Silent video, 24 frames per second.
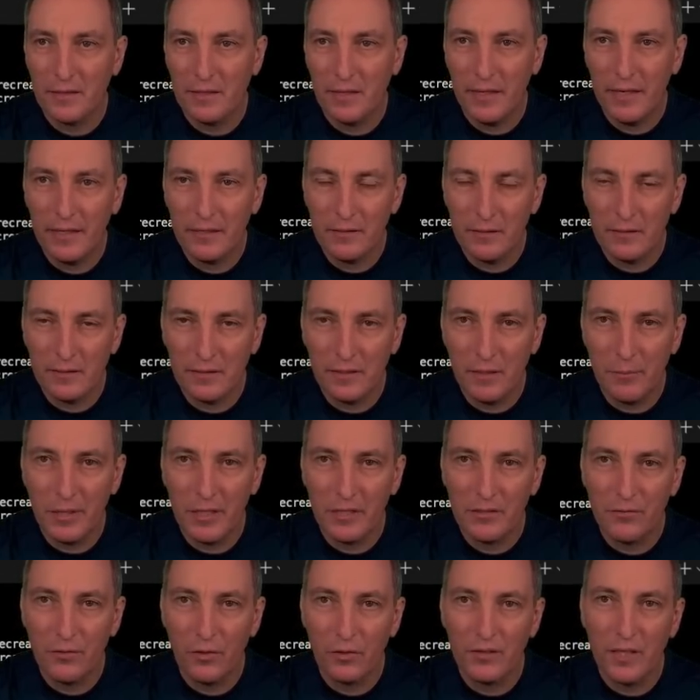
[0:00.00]
in the
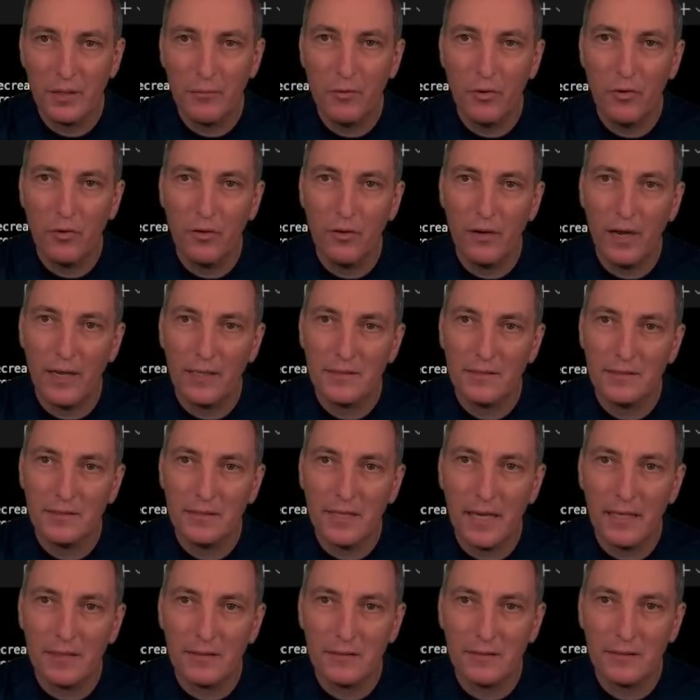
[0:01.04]
database for demo, I
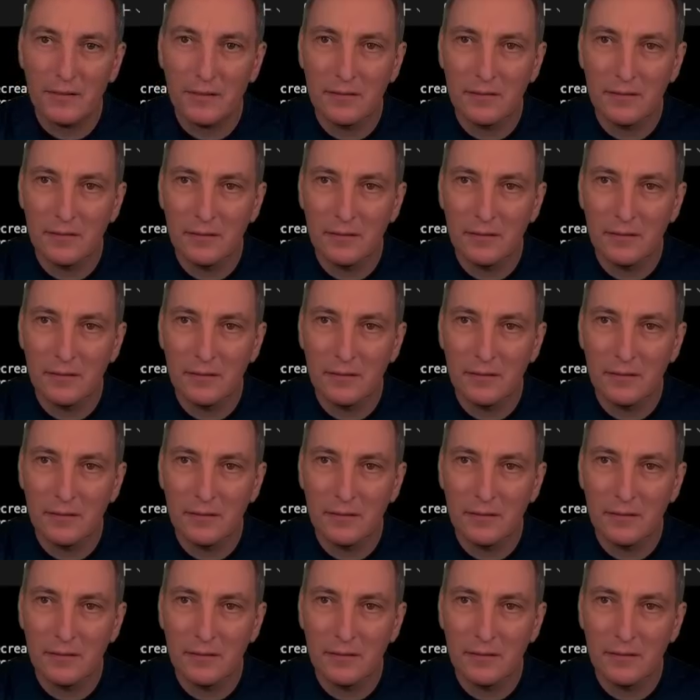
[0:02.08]
start